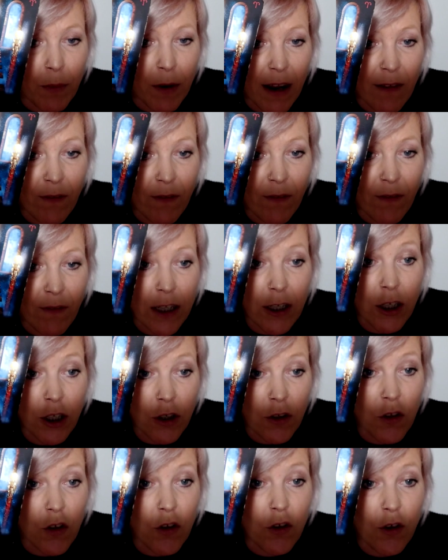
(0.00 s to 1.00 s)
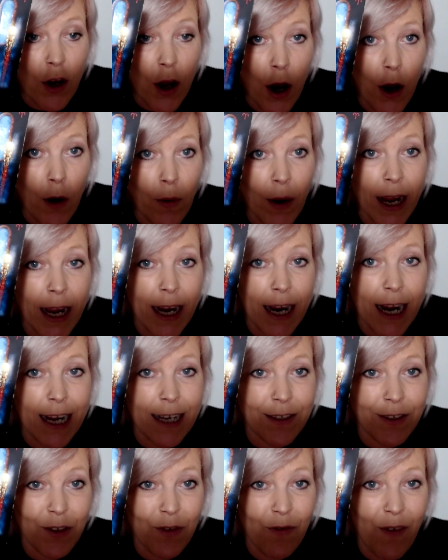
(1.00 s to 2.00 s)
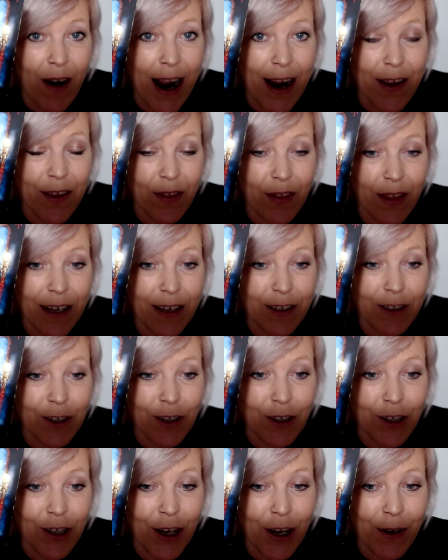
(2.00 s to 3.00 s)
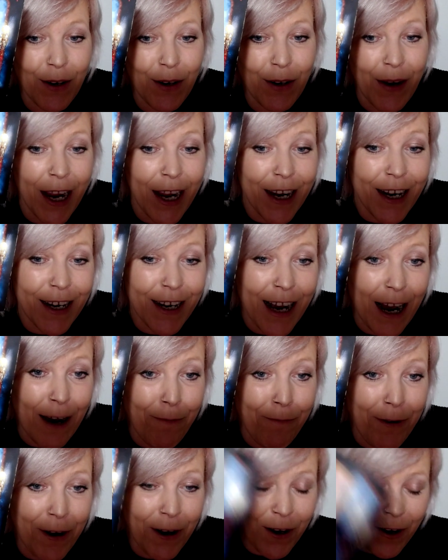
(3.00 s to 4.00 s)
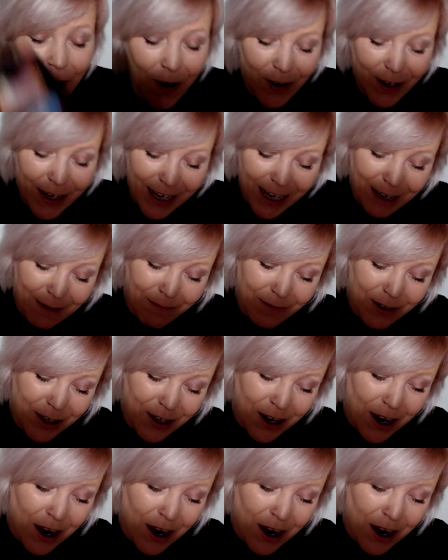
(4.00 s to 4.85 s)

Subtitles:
but I feel you just know it's the right thing to do. Capricorn, keep